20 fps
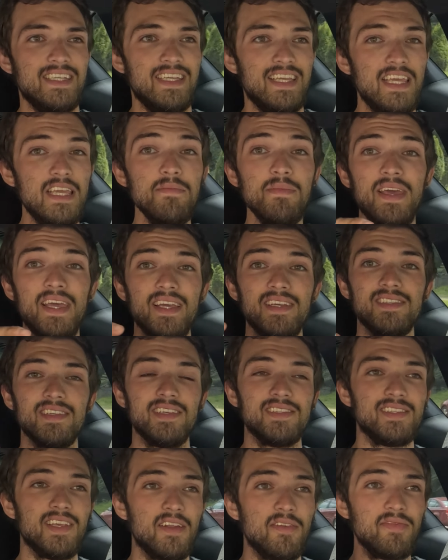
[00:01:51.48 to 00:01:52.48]
he makes a
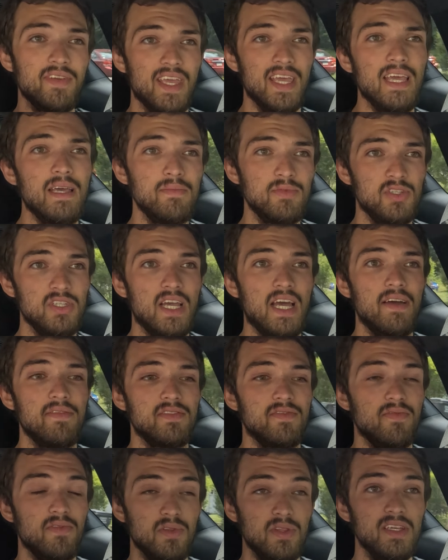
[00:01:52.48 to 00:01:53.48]
set of camshafts
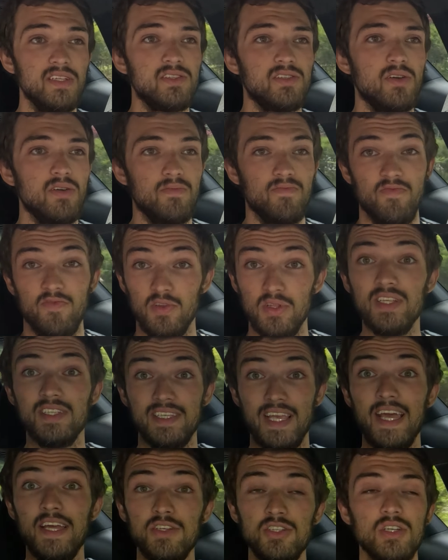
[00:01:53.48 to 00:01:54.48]
for this
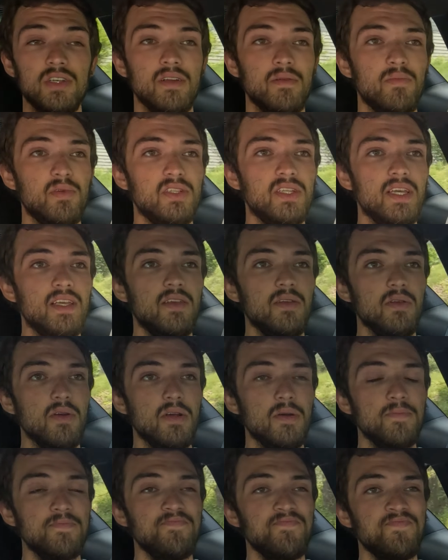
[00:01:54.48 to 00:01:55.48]
engine in
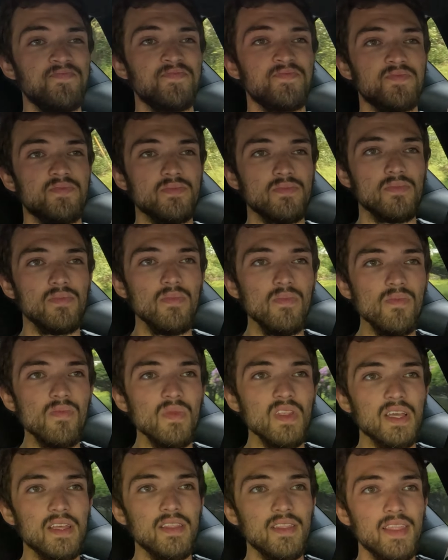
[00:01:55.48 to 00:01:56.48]
particular
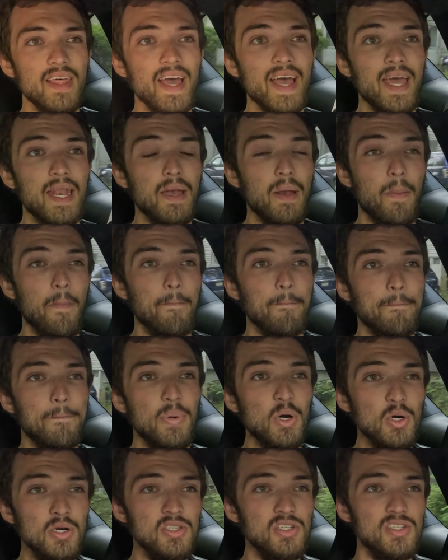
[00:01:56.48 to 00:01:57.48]
that
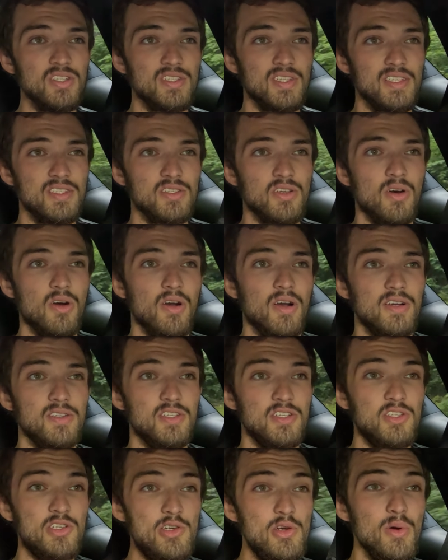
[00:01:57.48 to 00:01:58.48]
pushes this car
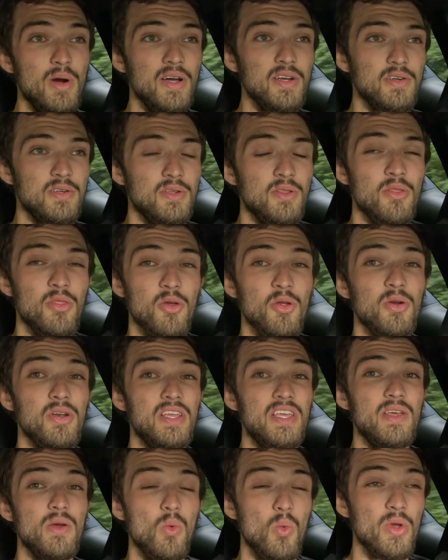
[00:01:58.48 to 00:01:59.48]
to
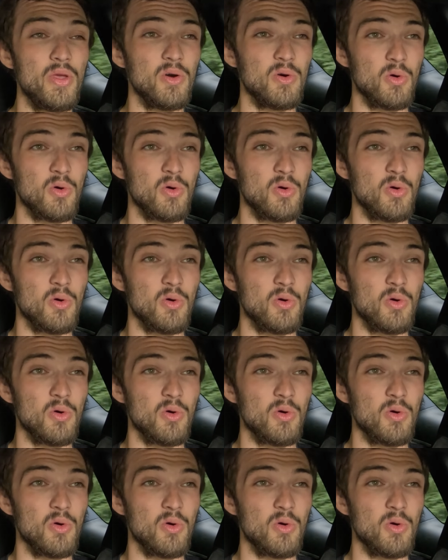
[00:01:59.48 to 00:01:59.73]
230 wheel